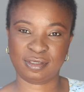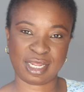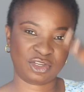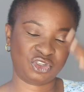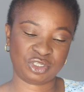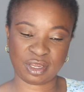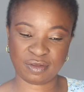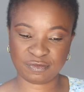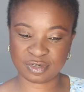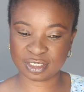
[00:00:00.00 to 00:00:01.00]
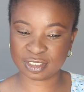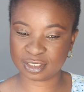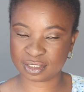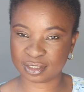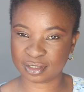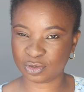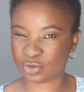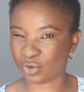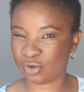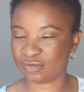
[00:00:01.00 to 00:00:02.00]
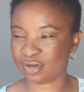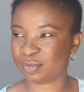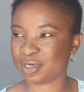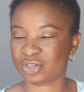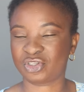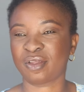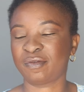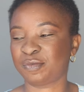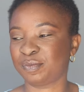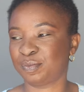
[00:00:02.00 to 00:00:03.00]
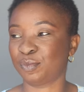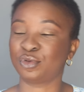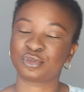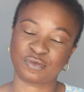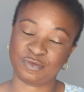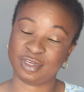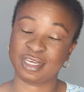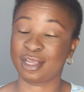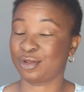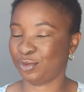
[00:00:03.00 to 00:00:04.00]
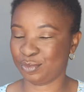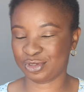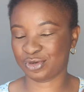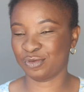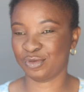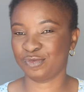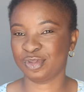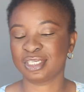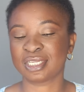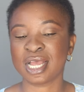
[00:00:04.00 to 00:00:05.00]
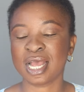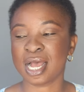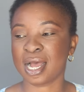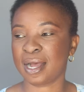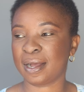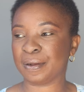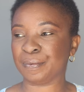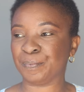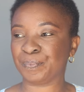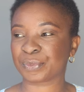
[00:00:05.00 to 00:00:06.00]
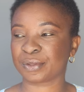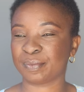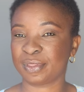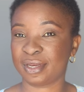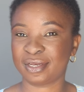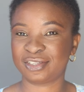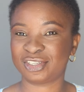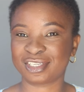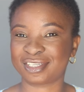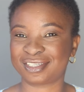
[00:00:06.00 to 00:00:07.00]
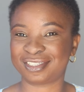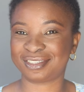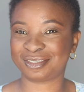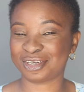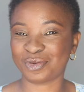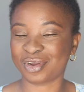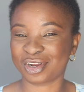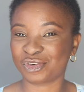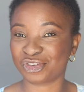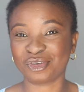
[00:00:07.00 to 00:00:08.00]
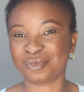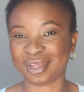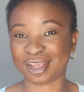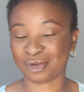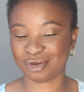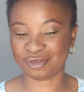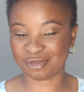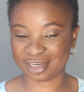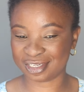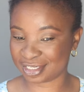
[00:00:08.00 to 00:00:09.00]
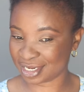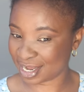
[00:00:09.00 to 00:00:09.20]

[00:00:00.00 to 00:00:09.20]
like shaved it, not all of it, but I shaved most of it, like almost all of it, but then just didn't want to grow back all of it.